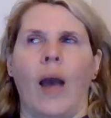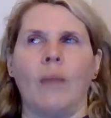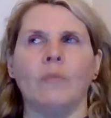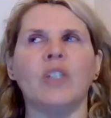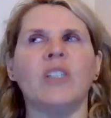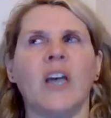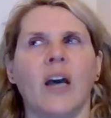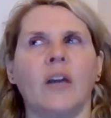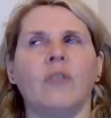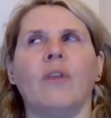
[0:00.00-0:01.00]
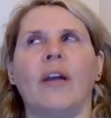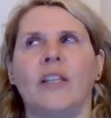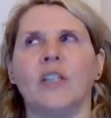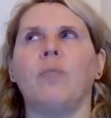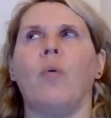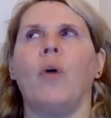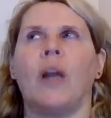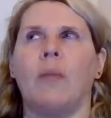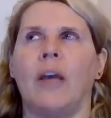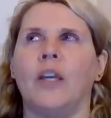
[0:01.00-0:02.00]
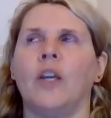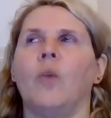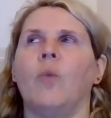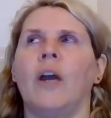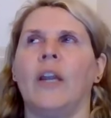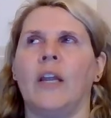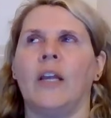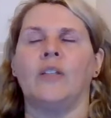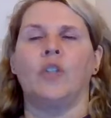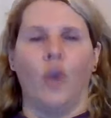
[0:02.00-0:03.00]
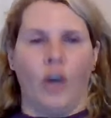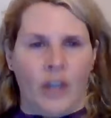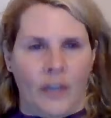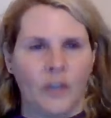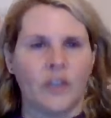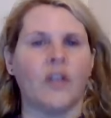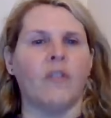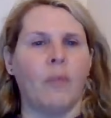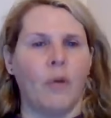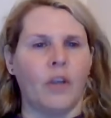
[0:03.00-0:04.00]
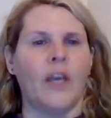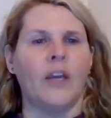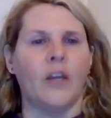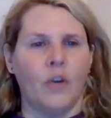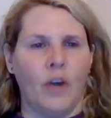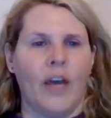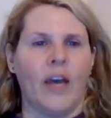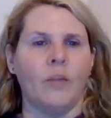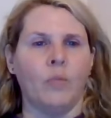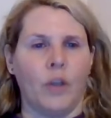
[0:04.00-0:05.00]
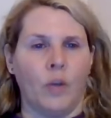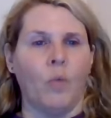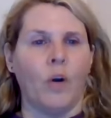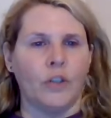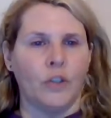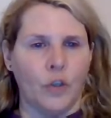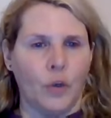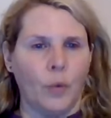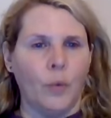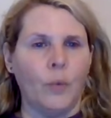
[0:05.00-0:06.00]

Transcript: I'm just kind of at this point, I'm like, you know what? It's good. Let this stuff percolate in your head, what you want to do.